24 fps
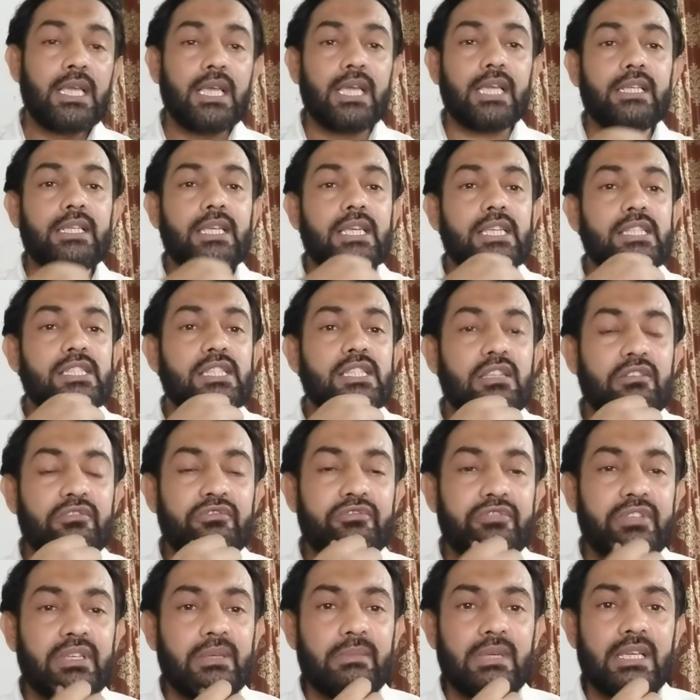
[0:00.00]
in case of
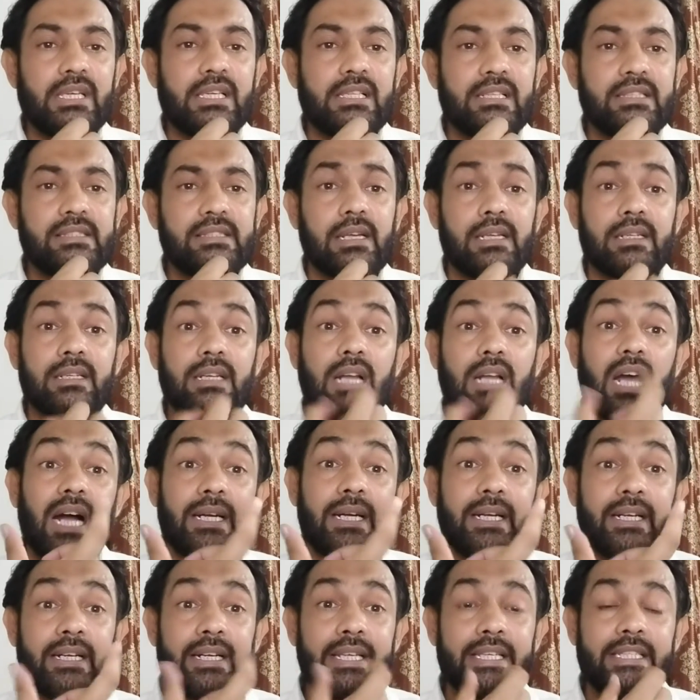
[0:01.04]
females on
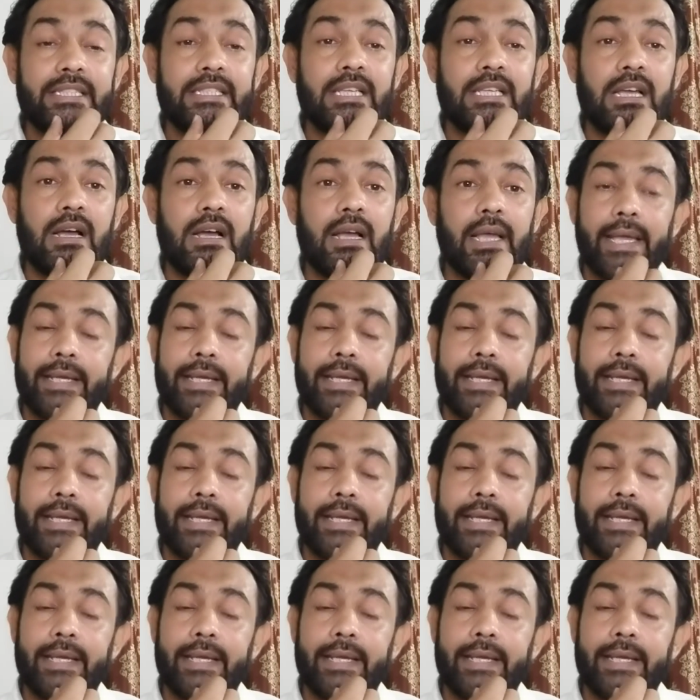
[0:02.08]
udder area,